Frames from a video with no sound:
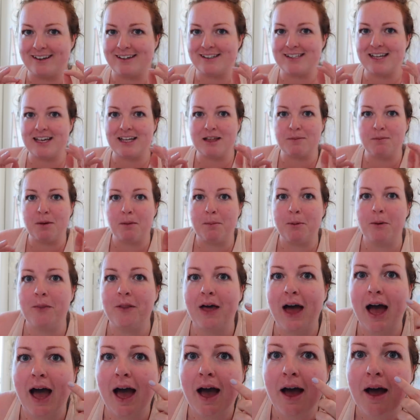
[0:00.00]
gonna take them up on
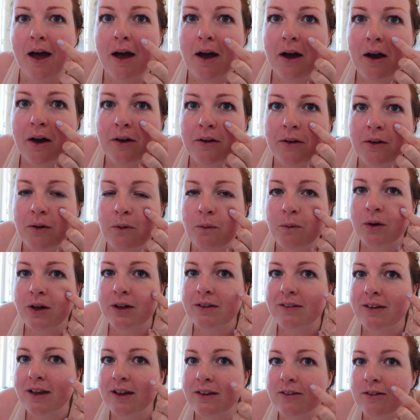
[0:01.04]
that. I don't know, what,
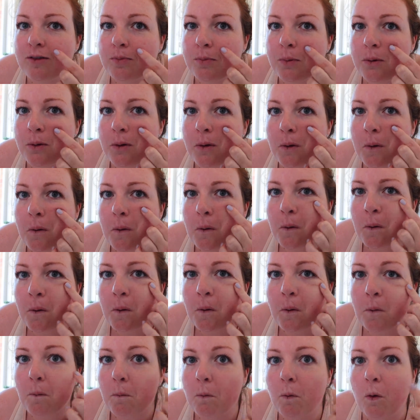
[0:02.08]
is that a spot
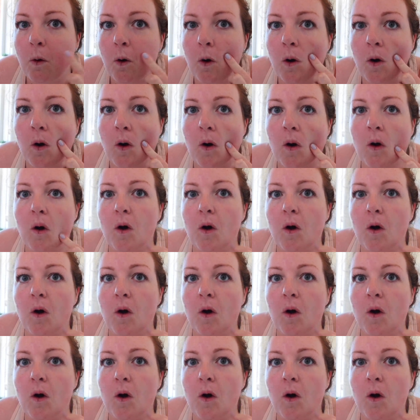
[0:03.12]
or what?